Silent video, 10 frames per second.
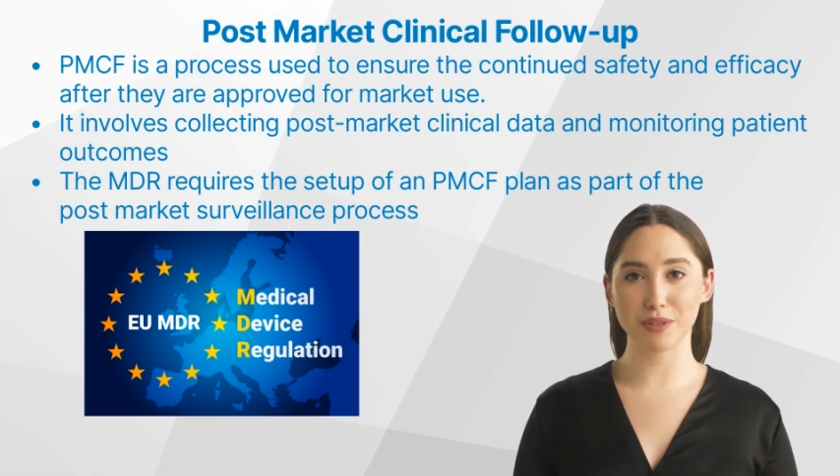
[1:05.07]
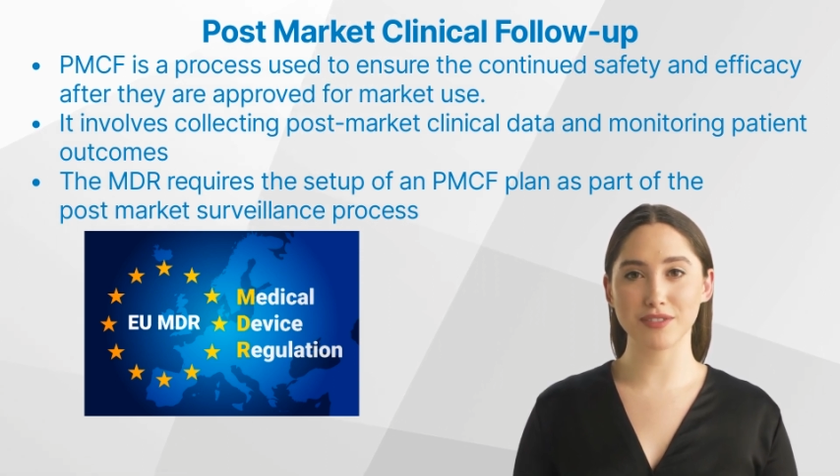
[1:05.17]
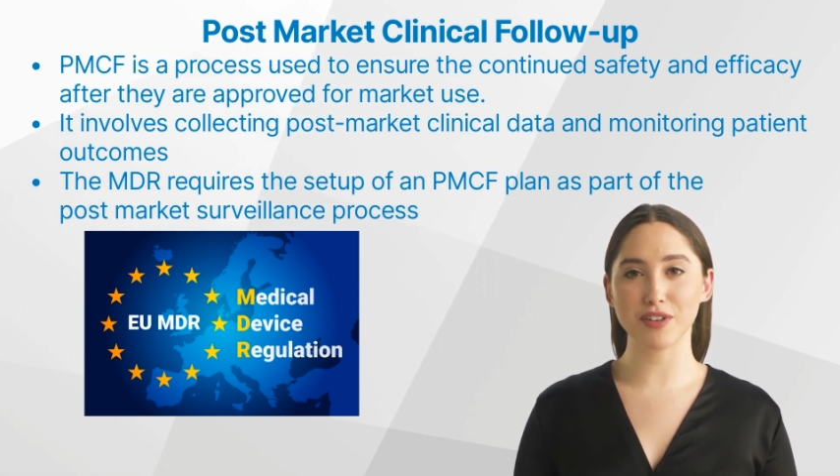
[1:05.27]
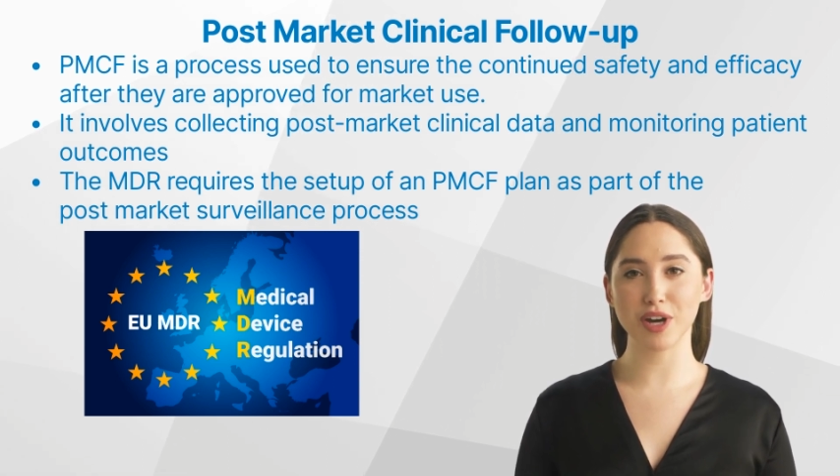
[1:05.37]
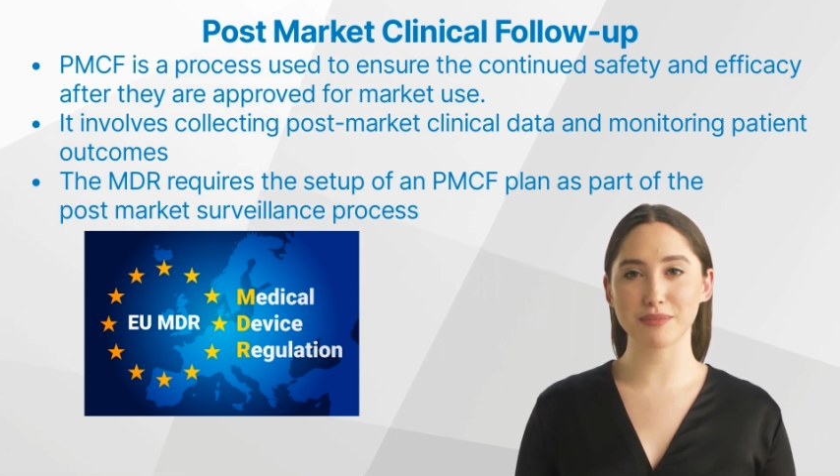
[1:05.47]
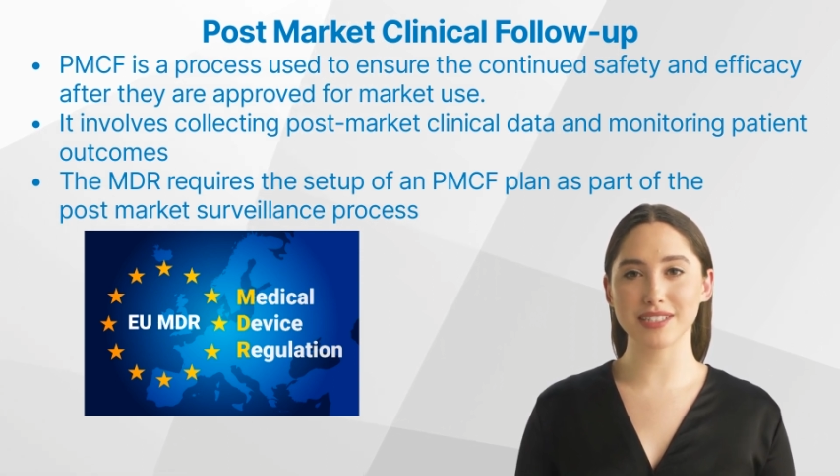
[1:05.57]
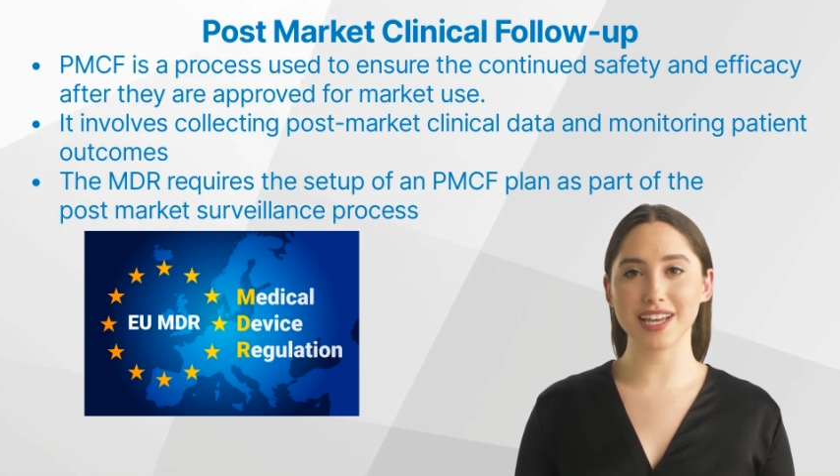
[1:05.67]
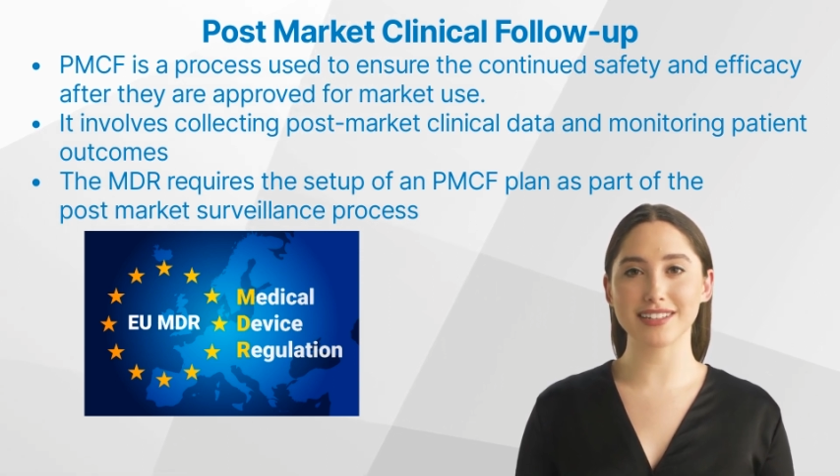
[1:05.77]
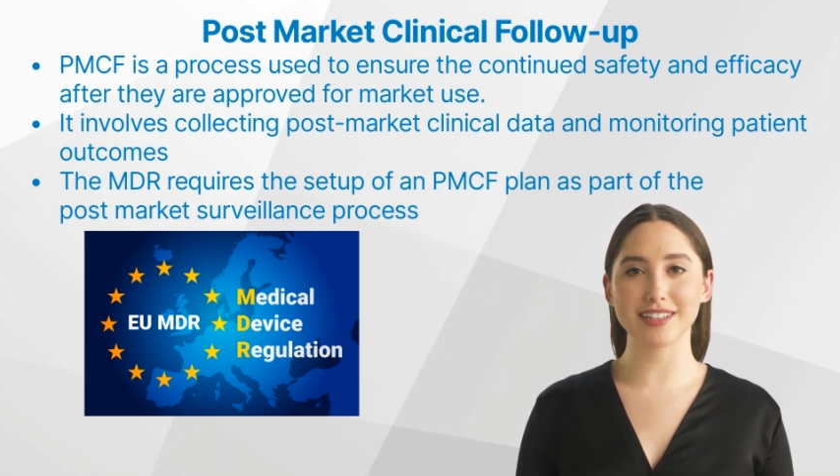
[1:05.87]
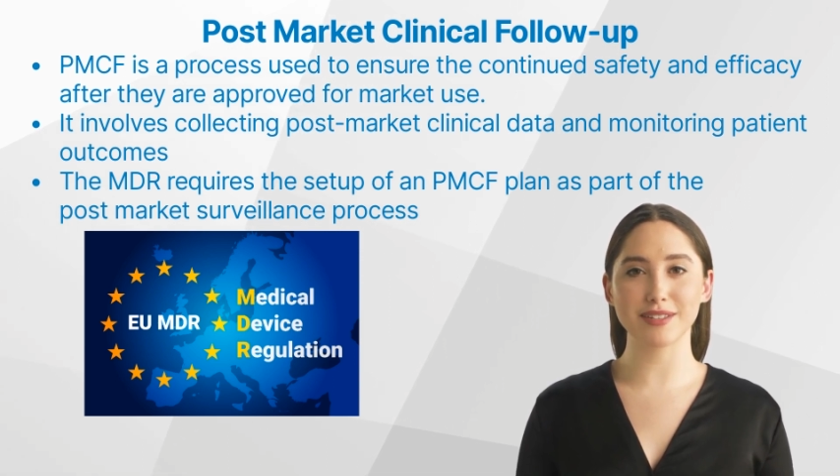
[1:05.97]
performs
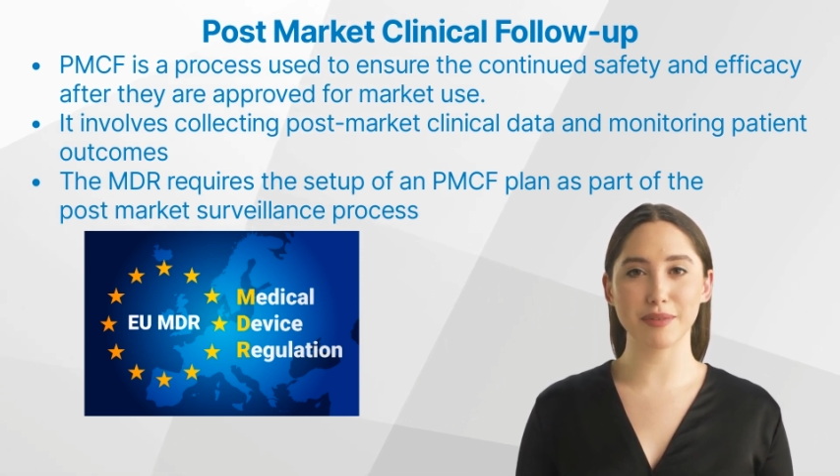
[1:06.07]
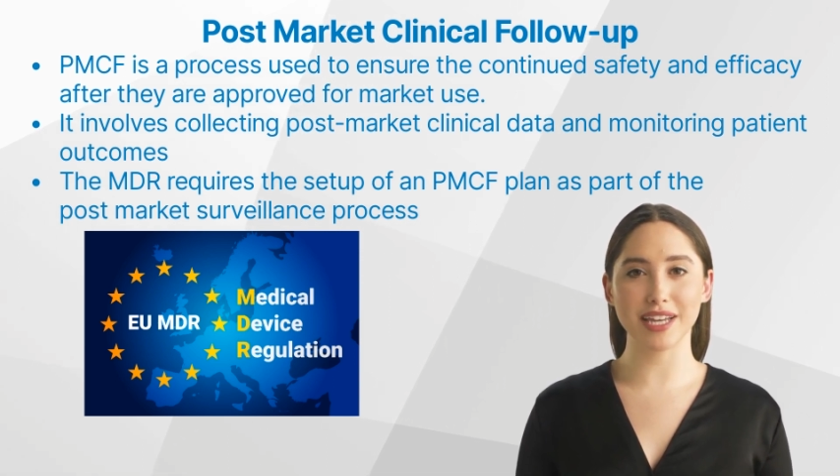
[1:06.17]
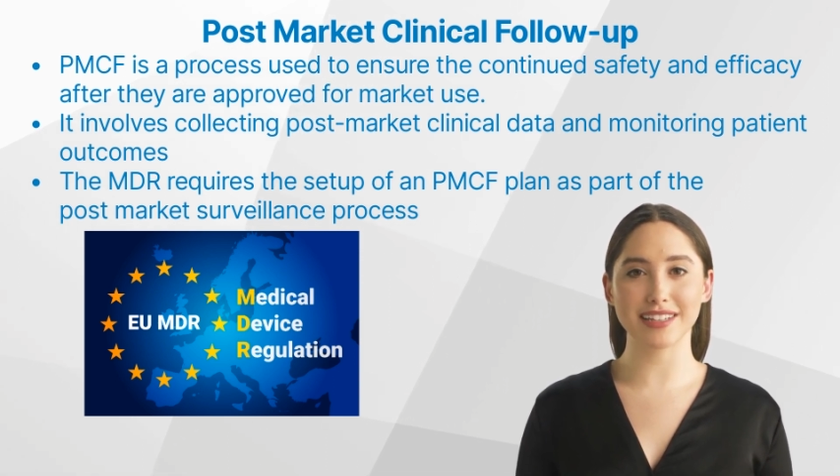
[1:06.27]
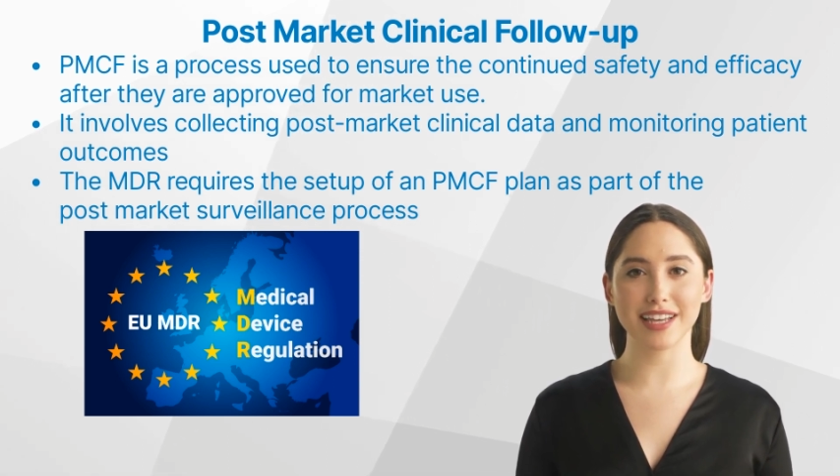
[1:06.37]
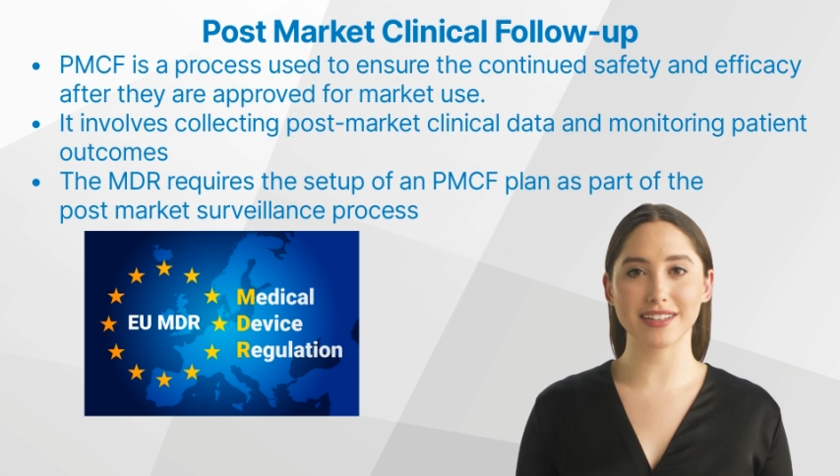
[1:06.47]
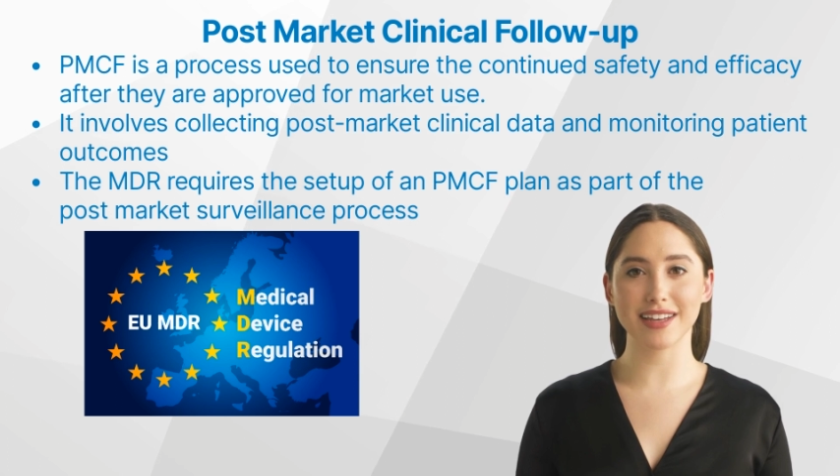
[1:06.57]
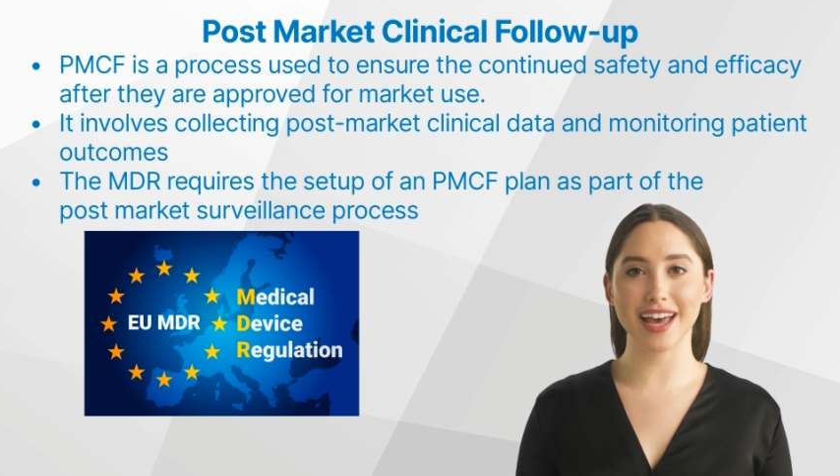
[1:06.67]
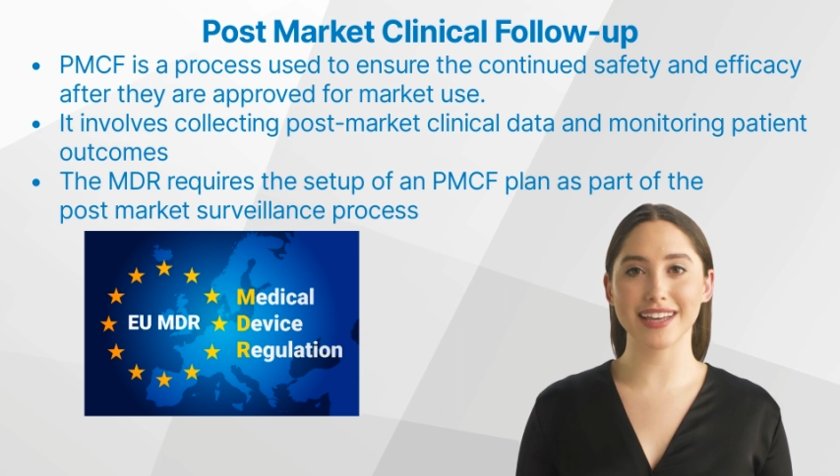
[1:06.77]
as expected